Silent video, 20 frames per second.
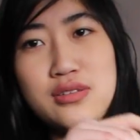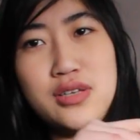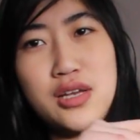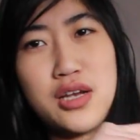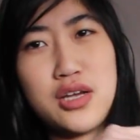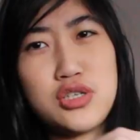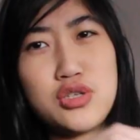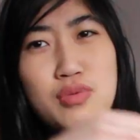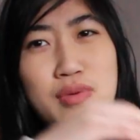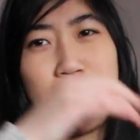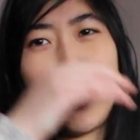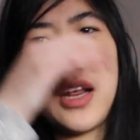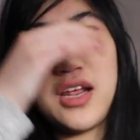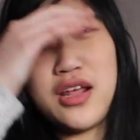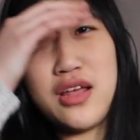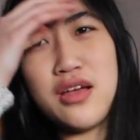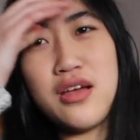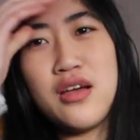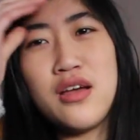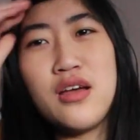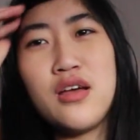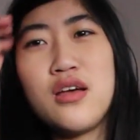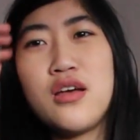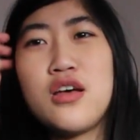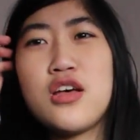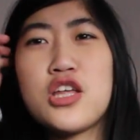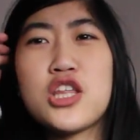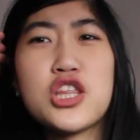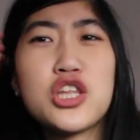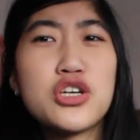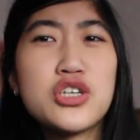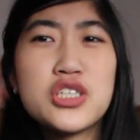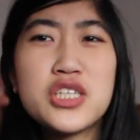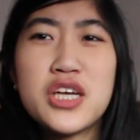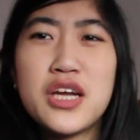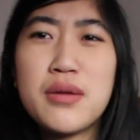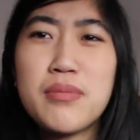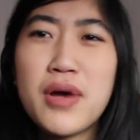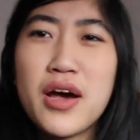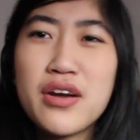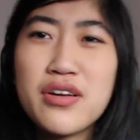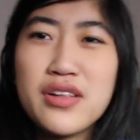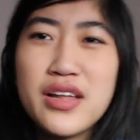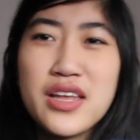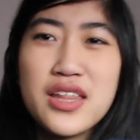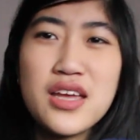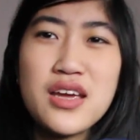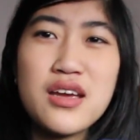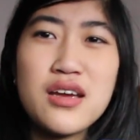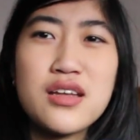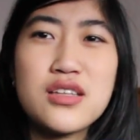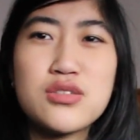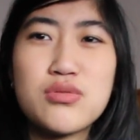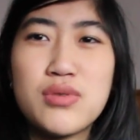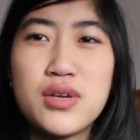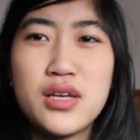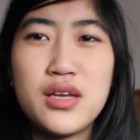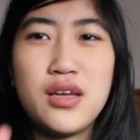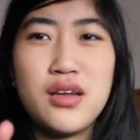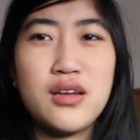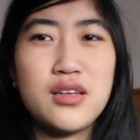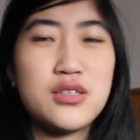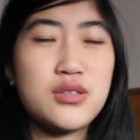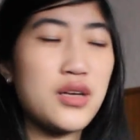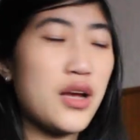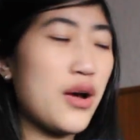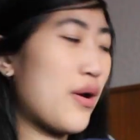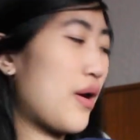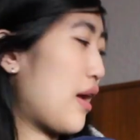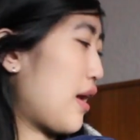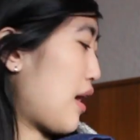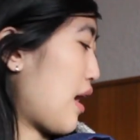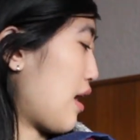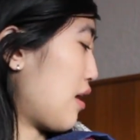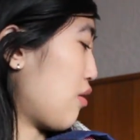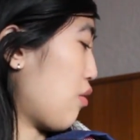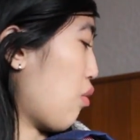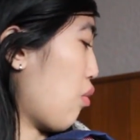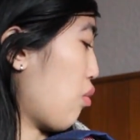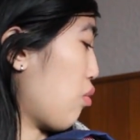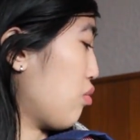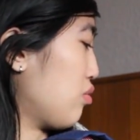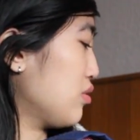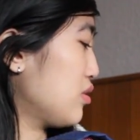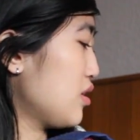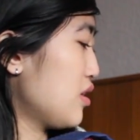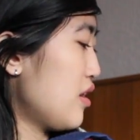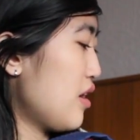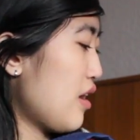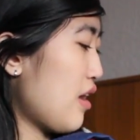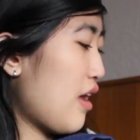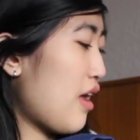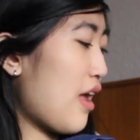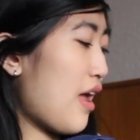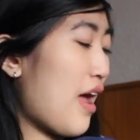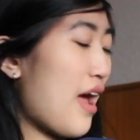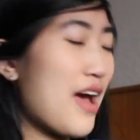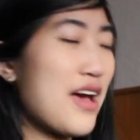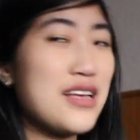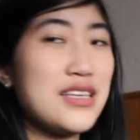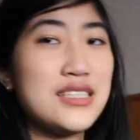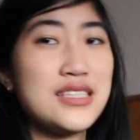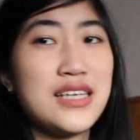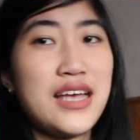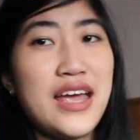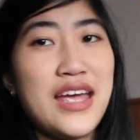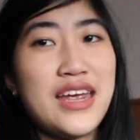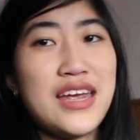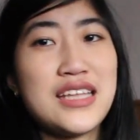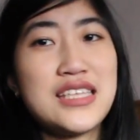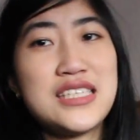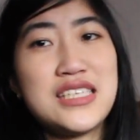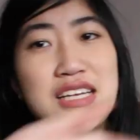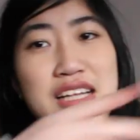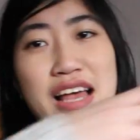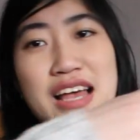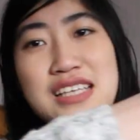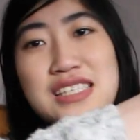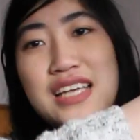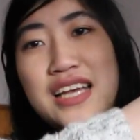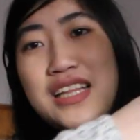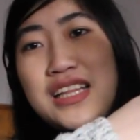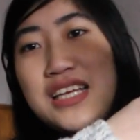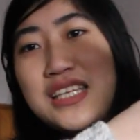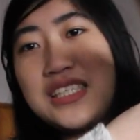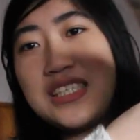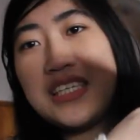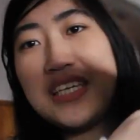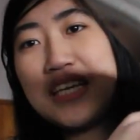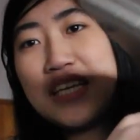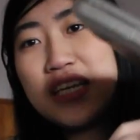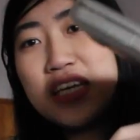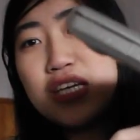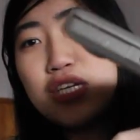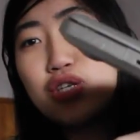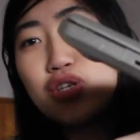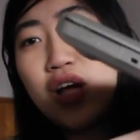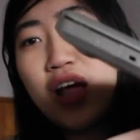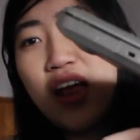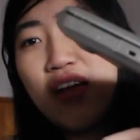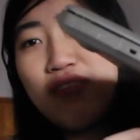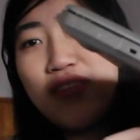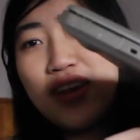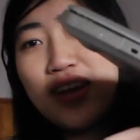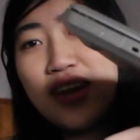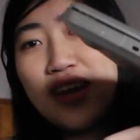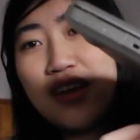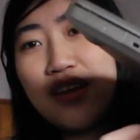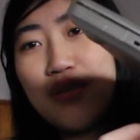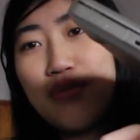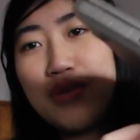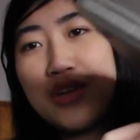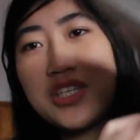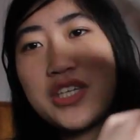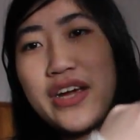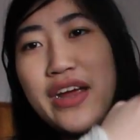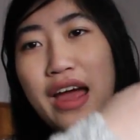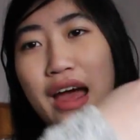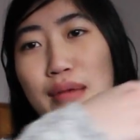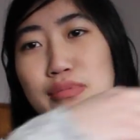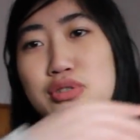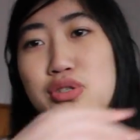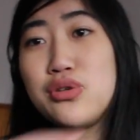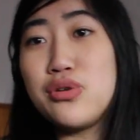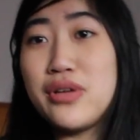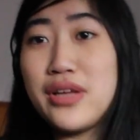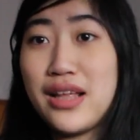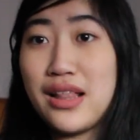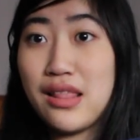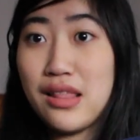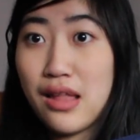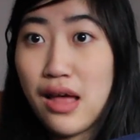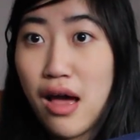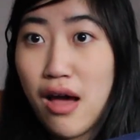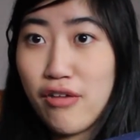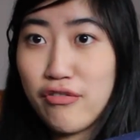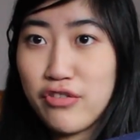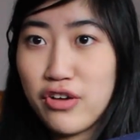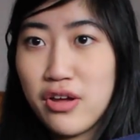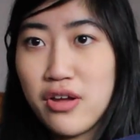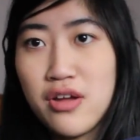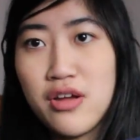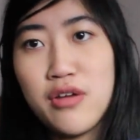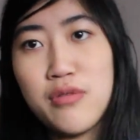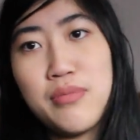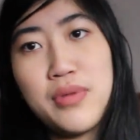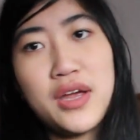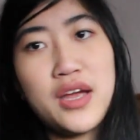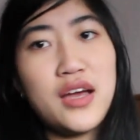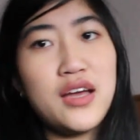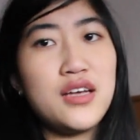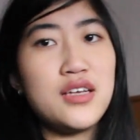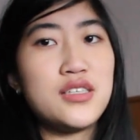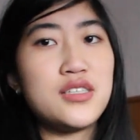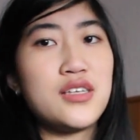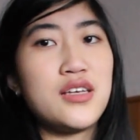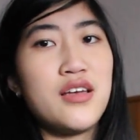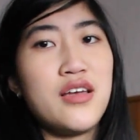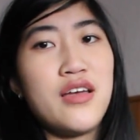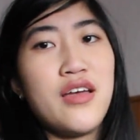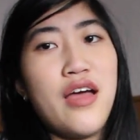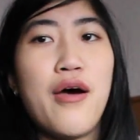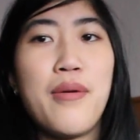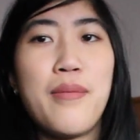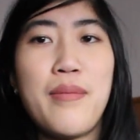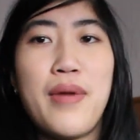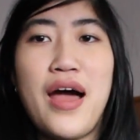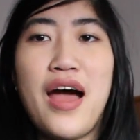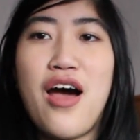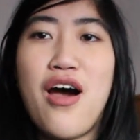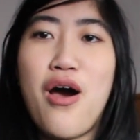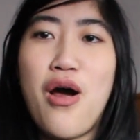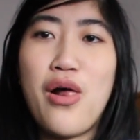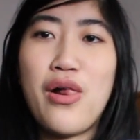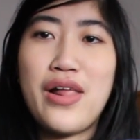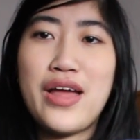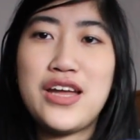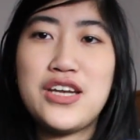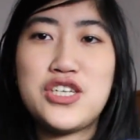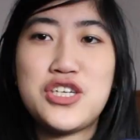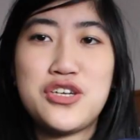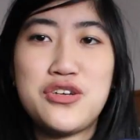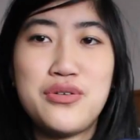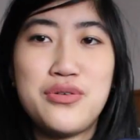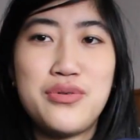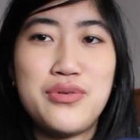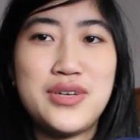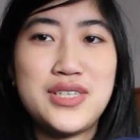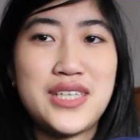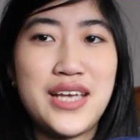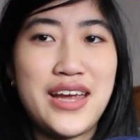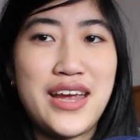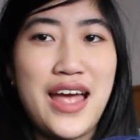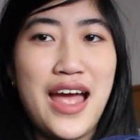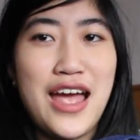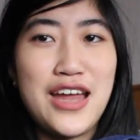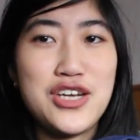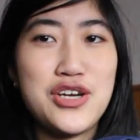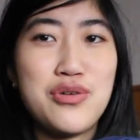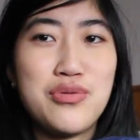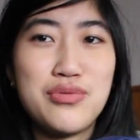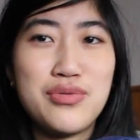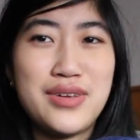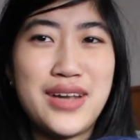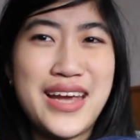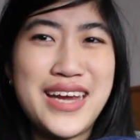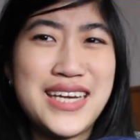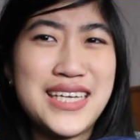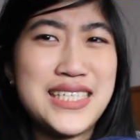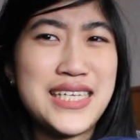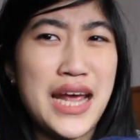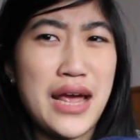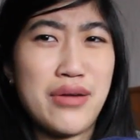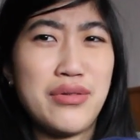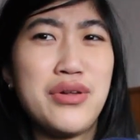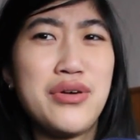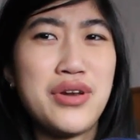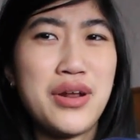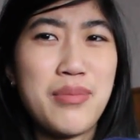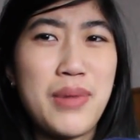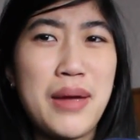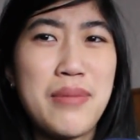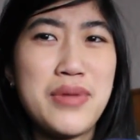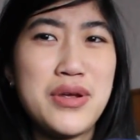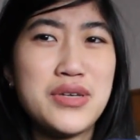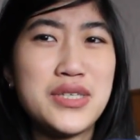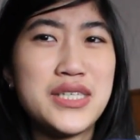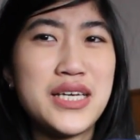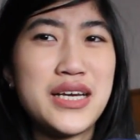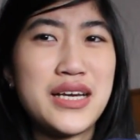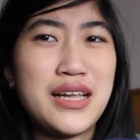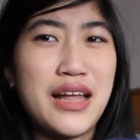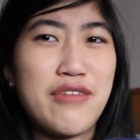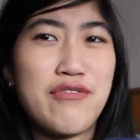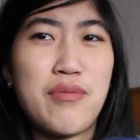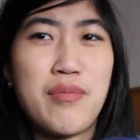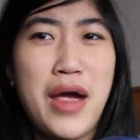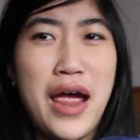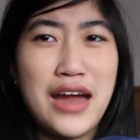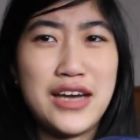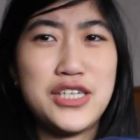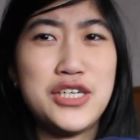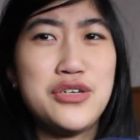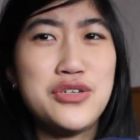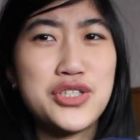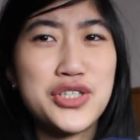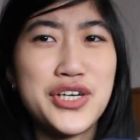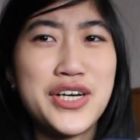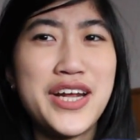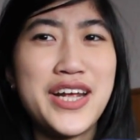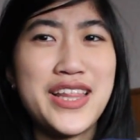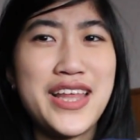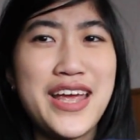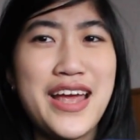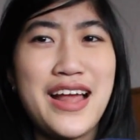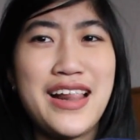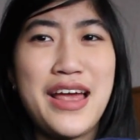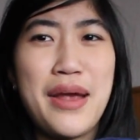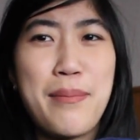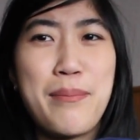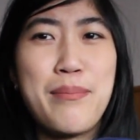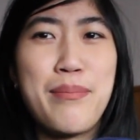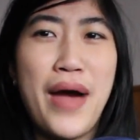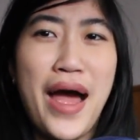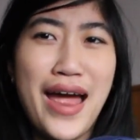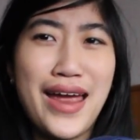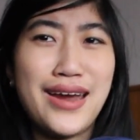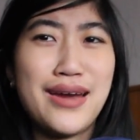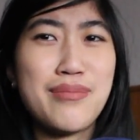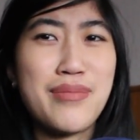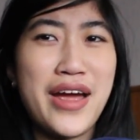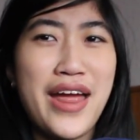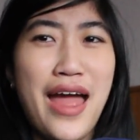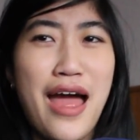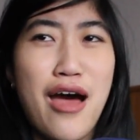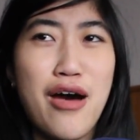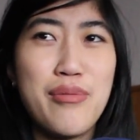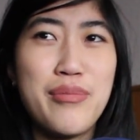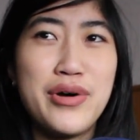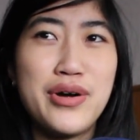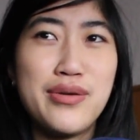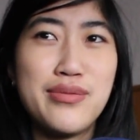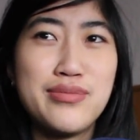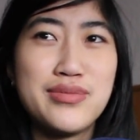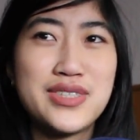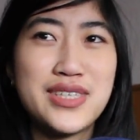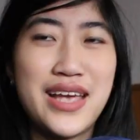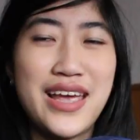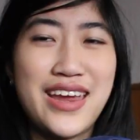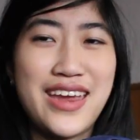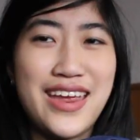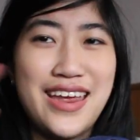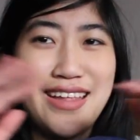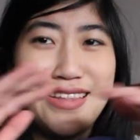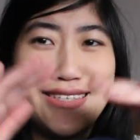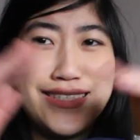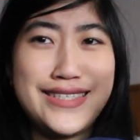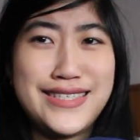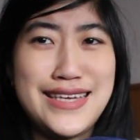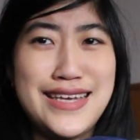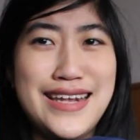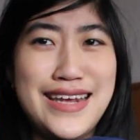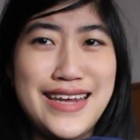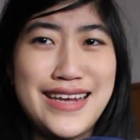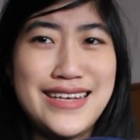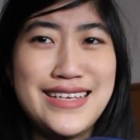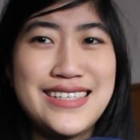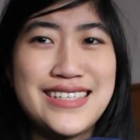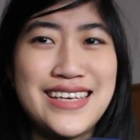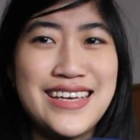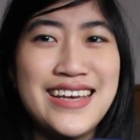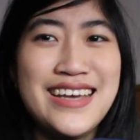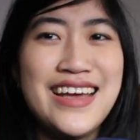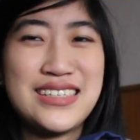It's like a 20 13 model, I think. It's really, it's kind of old. It has like, it still has like the CD drive in it, which I absolutely love because um, all I do is like, I don't like downloading my music like from iTunes or anything. I like buying my albums like in CDs.